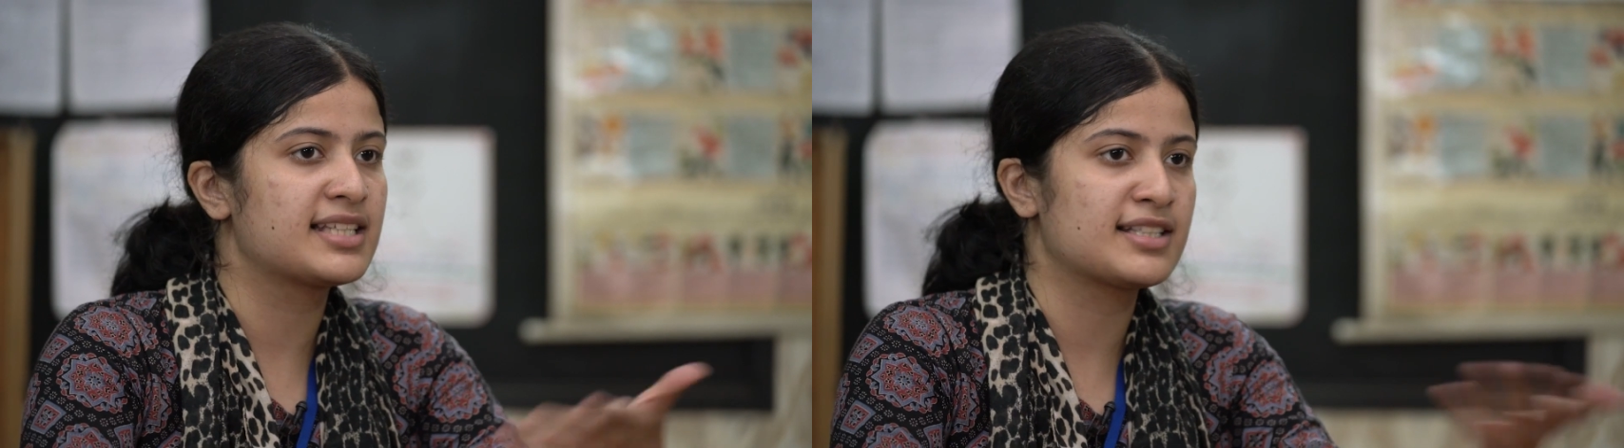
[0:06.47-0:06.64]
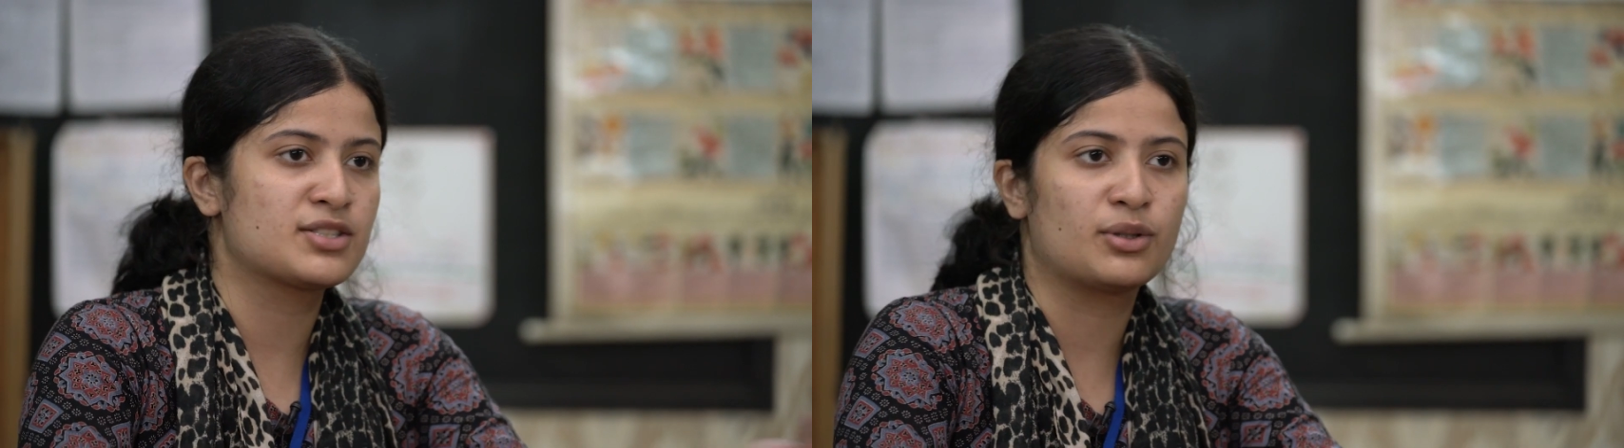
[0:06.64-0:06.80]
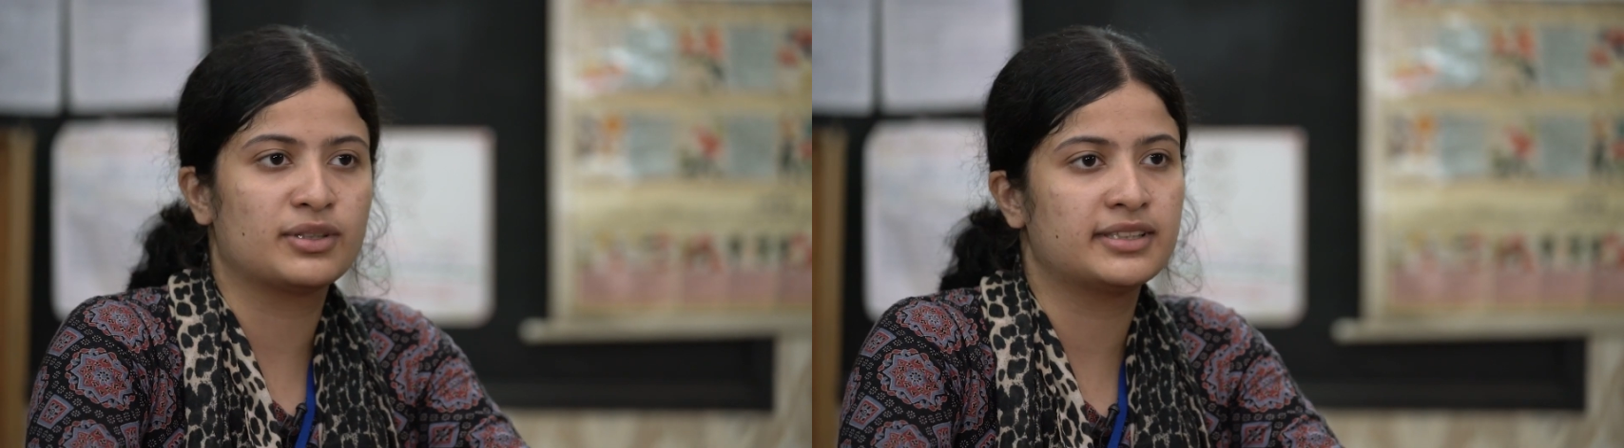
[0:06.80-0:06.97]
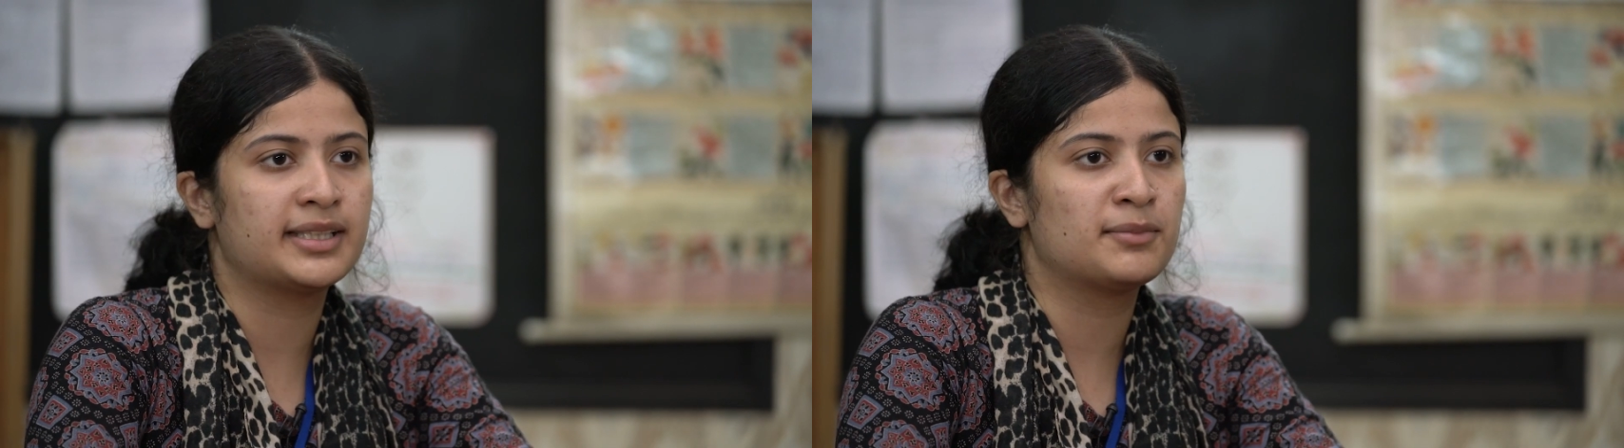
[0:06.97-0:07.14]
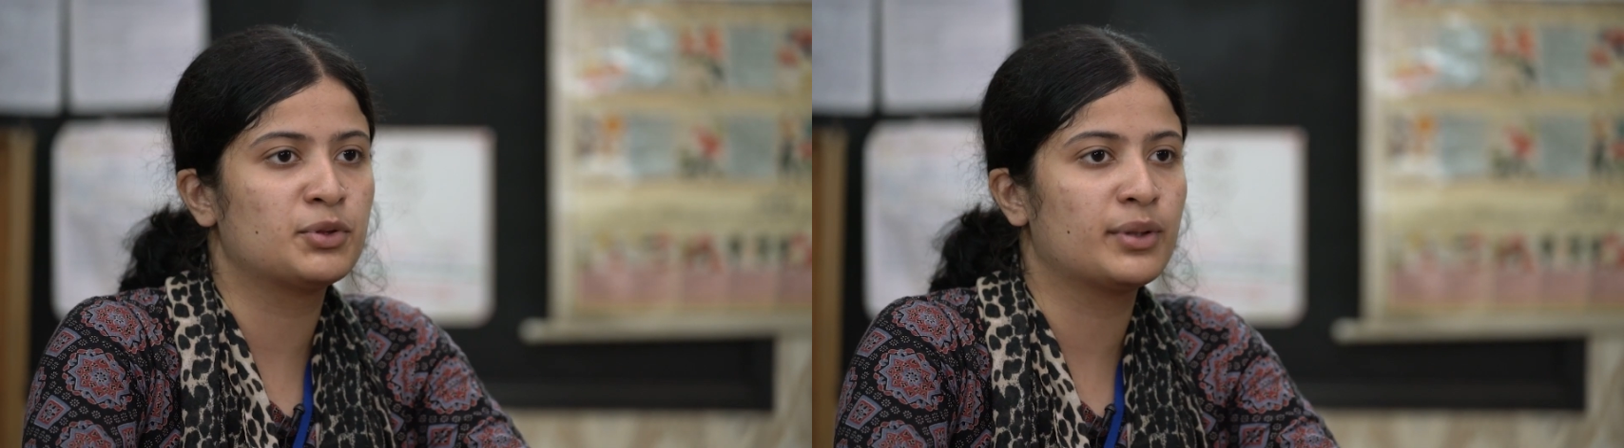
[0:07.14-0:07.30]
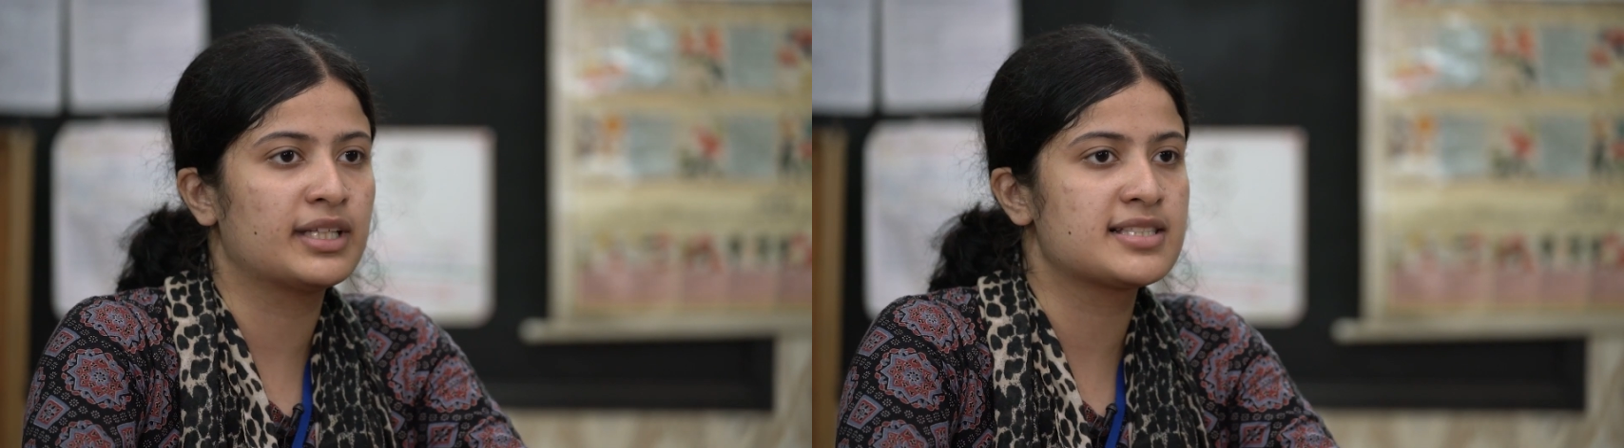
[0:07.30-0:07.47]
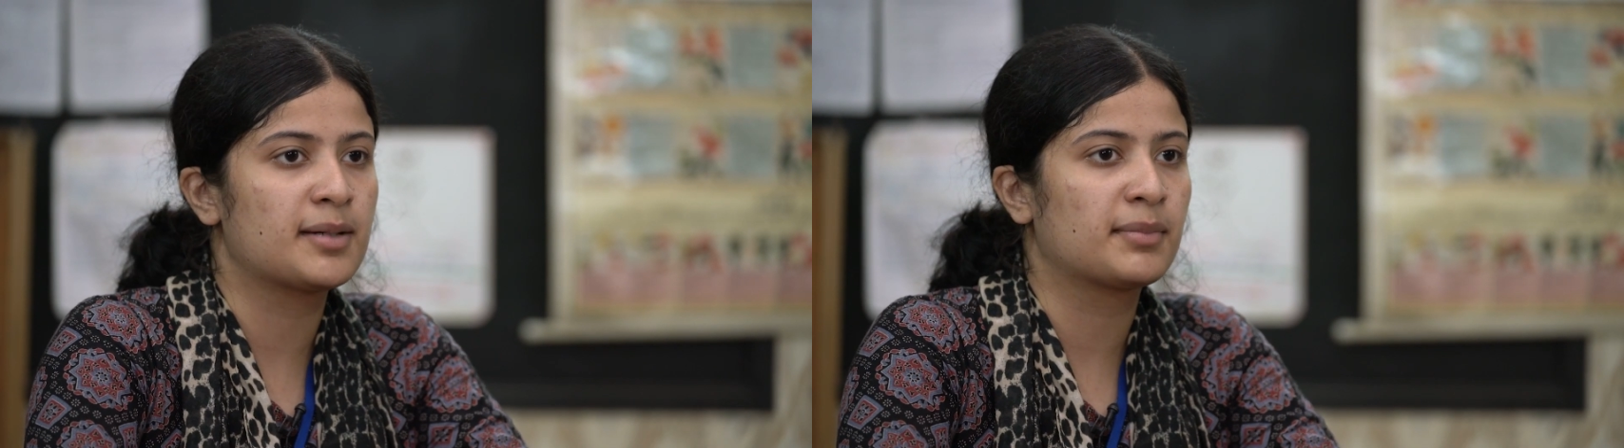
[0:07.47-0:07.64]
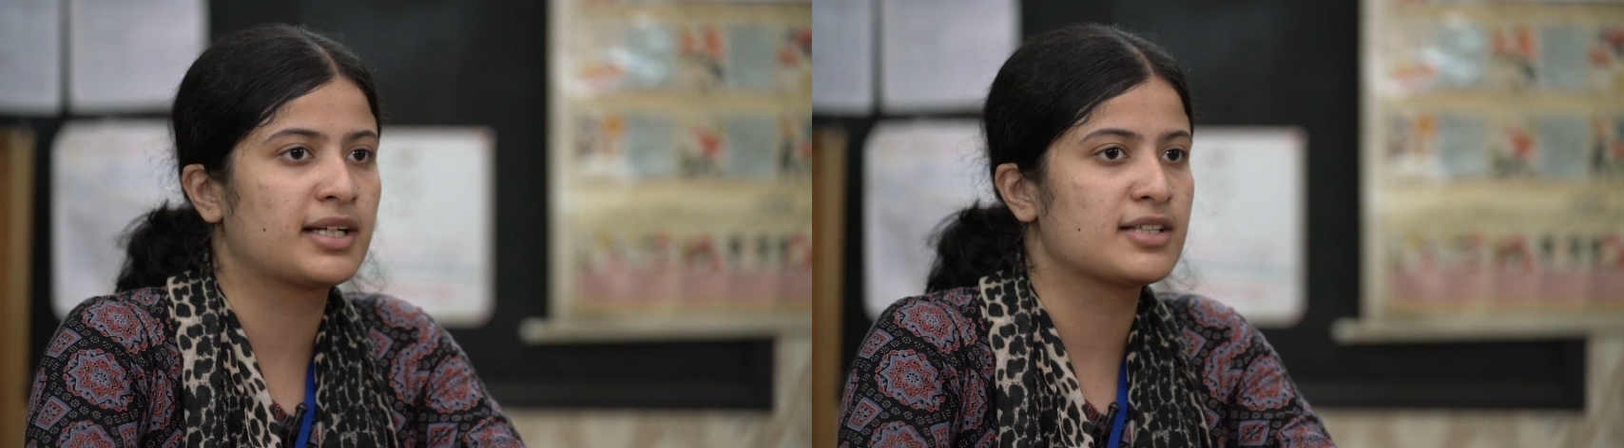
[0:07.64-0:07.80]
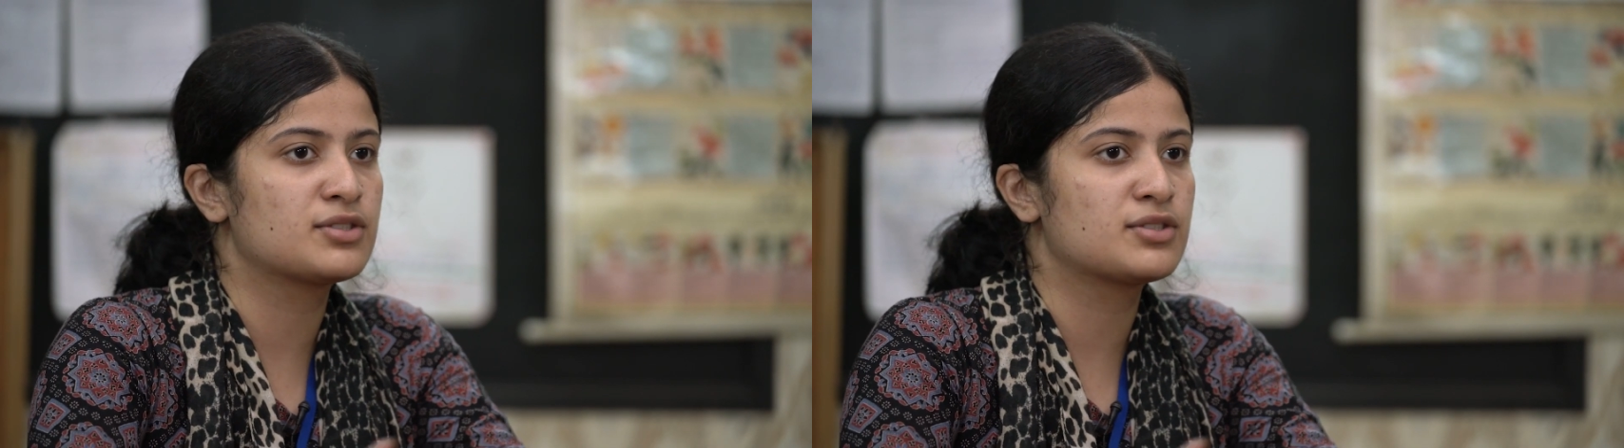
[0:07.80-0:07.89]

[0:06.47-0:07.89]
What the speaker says: I saw them doing in some class.